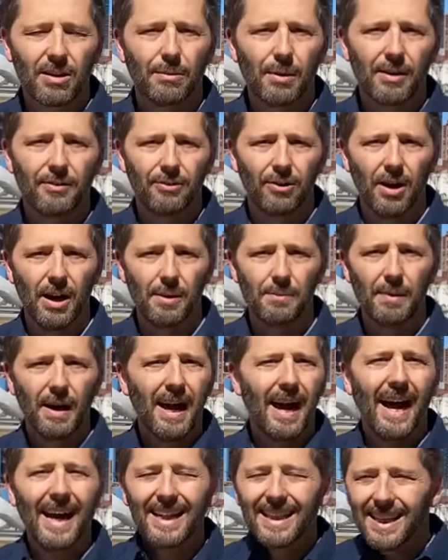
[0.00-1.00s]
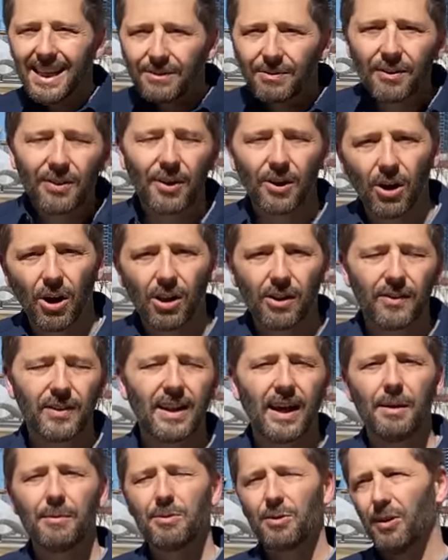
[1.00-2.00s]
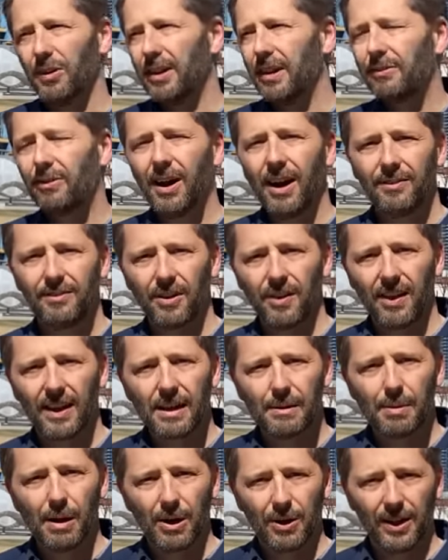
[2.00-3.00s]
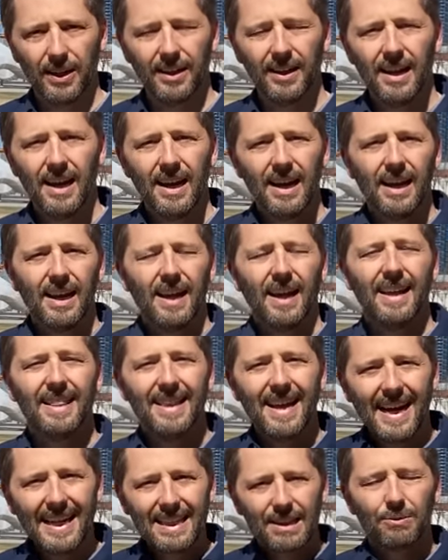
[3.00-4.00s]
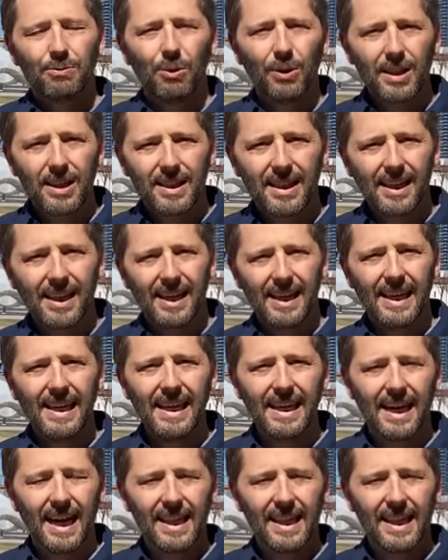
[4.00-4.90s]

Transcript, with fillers: to my frame. I leave it there all the time, so I never have to think about it. And that's what's the key,